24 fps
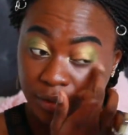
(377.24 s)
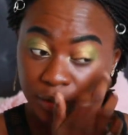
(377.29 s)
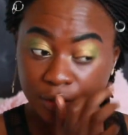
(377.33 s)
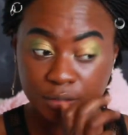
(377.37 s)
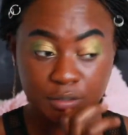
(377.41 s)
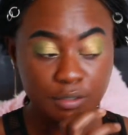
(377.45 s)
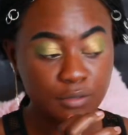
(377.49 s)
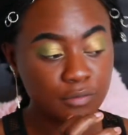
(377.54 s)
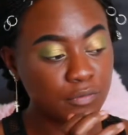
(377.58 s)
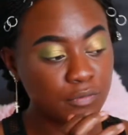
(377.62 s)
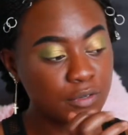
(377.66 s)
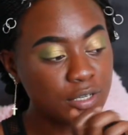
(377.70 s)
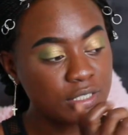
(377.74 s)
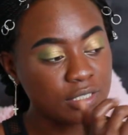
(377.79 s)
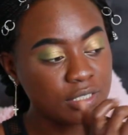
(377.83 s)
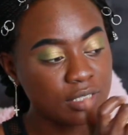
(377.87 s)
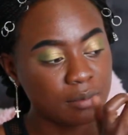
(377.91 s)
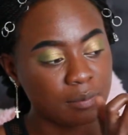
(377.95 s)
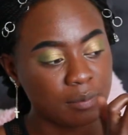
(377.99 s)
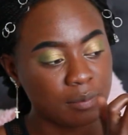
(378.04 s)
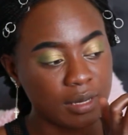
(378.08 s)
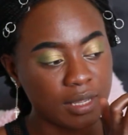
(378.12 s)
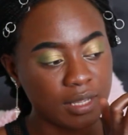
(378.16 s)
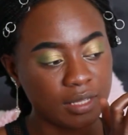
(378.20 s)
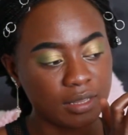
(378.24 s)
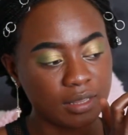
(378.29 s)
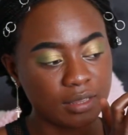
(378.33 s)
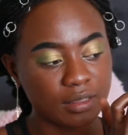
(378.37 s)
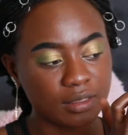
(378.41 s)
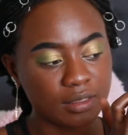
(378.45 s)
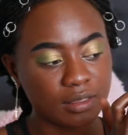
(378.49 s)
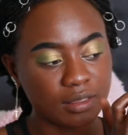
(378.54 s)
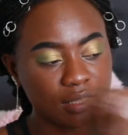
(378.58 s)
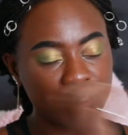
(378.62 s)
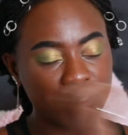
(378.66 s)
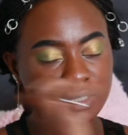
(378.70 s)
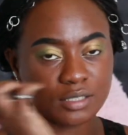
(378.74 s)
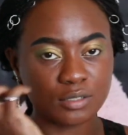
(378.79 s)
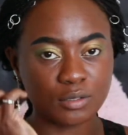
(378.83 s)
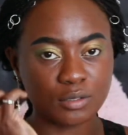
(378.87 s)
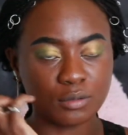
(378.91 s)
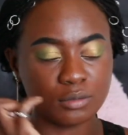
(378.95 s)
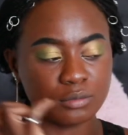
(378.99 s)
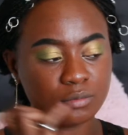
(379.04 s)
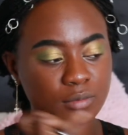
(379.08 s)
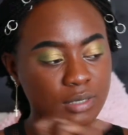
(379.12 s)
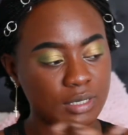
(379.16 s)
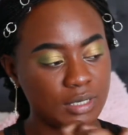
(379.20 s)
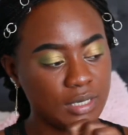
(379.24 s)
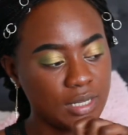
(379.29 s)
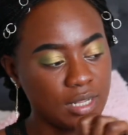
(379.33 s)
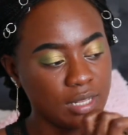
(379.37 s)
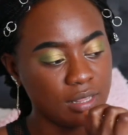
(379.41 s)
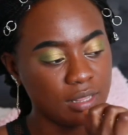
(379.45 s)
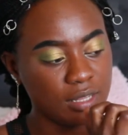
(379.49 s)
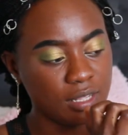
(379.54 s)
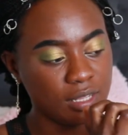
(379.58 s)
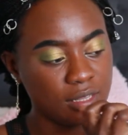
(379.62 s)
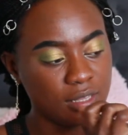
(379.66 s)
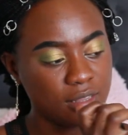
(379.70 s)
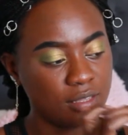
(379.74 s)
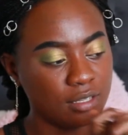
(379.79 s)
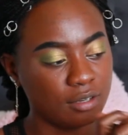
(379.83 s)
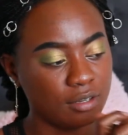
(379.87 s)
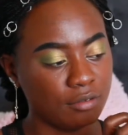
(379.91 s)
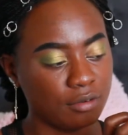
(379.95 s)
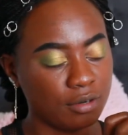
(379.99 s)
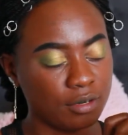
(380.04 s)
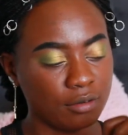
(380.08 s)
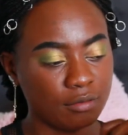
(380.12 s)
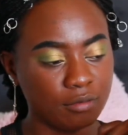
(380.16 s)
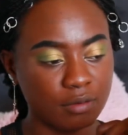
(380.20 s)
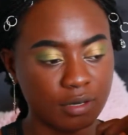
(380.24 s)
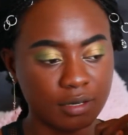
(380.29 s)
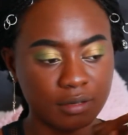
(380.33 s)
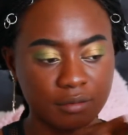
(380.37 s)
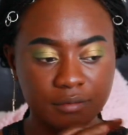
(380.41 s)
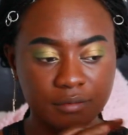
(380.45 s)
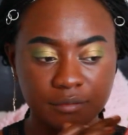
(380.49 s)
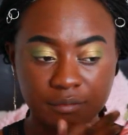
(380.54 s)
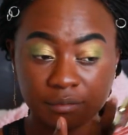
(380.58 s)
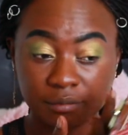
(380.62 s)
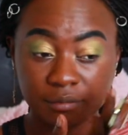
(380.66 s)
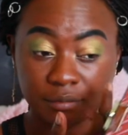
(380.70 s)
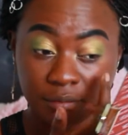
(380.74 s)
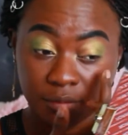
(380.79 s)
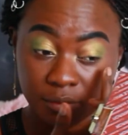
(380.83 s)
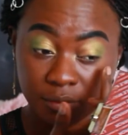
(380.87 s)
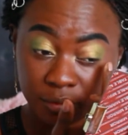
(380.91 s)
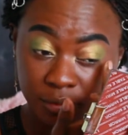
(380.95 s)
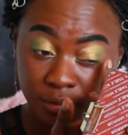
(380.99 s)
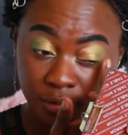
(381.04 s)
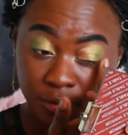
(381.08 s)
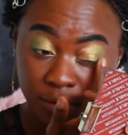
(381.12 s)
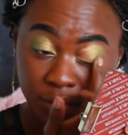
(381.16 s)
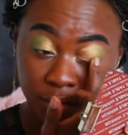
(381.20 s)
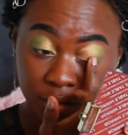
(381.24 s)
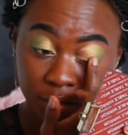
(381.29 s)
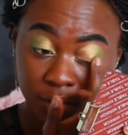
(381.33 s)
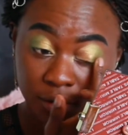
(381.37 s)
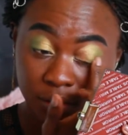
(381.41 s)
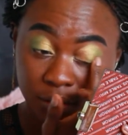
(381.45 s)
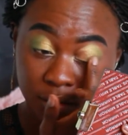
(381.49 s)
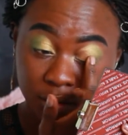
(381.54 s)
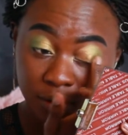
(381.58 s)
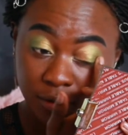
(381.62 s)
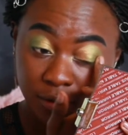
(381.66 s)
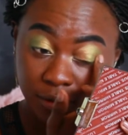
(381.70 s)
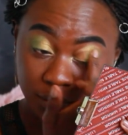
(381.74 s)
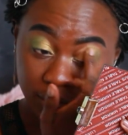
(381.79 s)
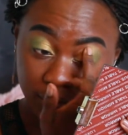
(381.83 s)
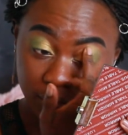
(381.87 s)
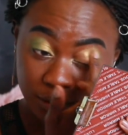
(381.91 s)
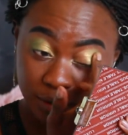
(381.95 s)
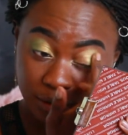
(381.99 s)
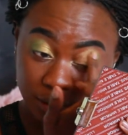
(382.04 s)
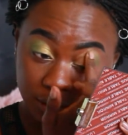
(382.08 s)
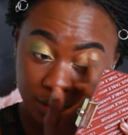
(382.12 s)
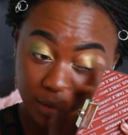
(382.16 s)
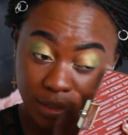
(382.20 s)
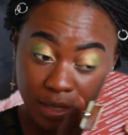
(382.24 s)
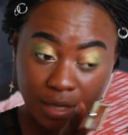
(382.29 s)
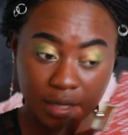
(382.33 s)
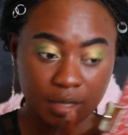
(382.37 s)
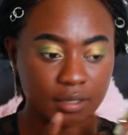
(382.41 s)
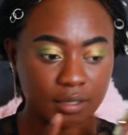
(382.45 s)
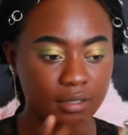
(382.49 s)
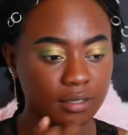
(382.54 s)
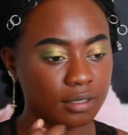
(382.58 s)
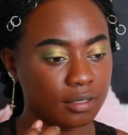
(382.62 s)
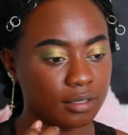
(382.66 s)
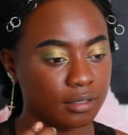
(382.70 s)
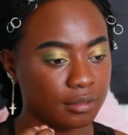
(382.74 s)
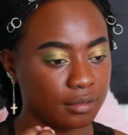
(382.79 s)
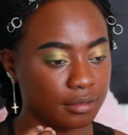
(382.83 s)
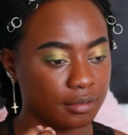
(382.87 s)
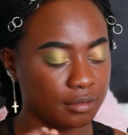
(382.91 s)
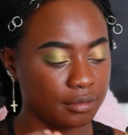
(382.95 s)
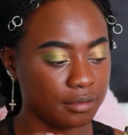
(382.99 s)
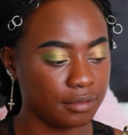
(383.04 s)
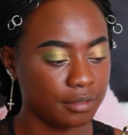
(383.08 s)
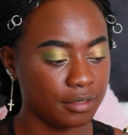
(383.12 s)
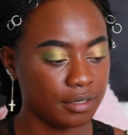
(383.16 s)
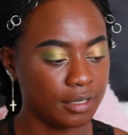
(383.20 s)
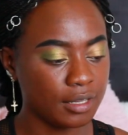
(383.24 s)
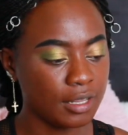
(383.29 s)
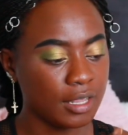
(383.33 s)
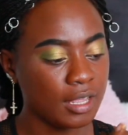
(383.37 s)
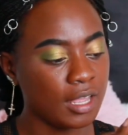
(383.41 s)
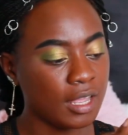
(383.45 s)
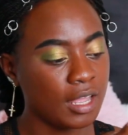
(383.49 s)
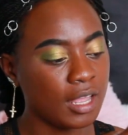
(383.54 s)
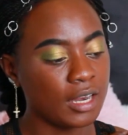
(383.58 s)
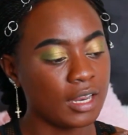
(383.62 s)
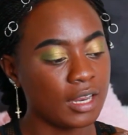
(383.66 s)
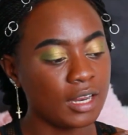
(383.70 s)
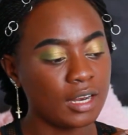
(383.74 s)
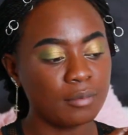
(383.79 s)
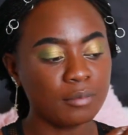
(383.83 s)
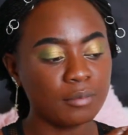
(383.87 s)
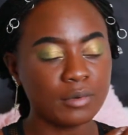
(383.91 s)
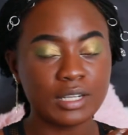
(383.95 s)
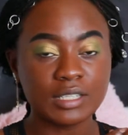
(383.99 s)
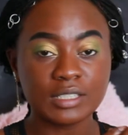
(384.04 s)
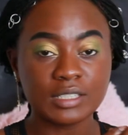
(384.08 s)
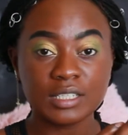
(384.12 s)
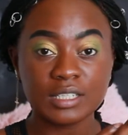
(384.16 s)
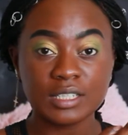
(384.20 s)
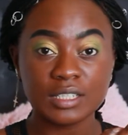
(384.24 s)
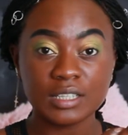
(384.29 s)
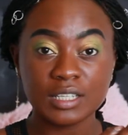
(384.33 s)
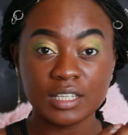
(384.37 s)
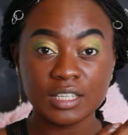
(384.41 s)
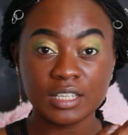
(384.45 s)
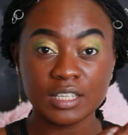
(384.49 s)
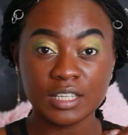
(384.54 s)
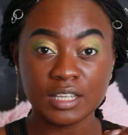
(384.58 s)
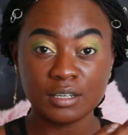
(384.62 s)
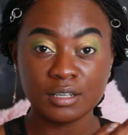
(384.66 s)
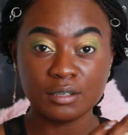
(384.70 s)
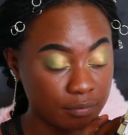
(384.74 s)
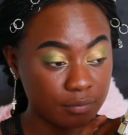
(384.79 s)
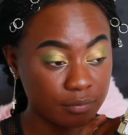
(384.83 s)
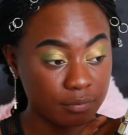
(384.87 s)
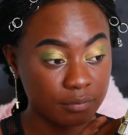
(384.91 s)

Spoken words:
So first I applied this gold one and then the green one on the side. And then I'm going to take the yellow.